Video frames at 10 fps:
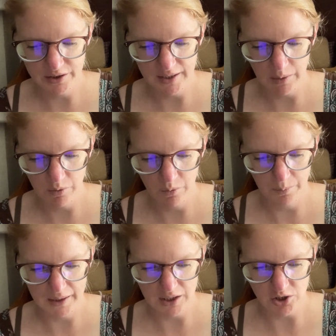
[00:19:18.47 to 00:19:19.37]
today we will
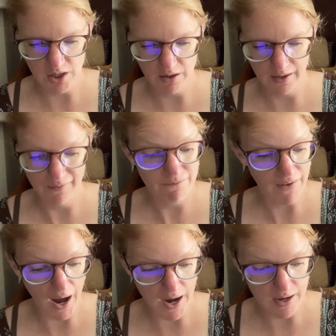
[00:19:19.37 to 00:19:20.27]
be sharing
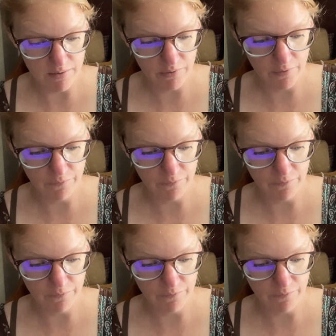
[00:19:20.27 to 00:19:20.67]
5,